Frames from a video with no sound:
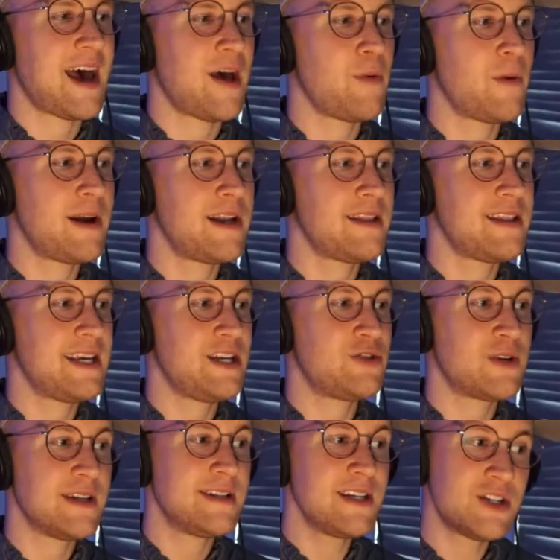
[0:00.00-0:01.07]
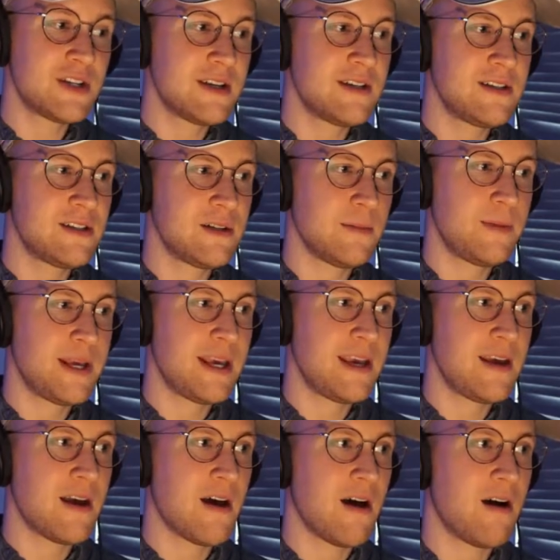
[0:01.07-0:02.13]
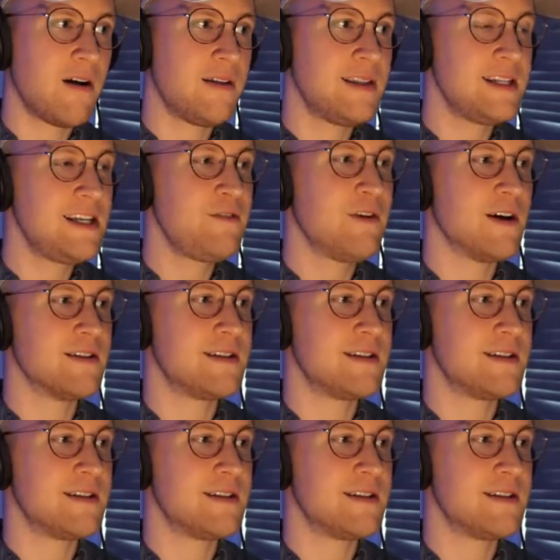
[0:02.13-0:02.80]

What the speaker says: I wanted the transition to be on the default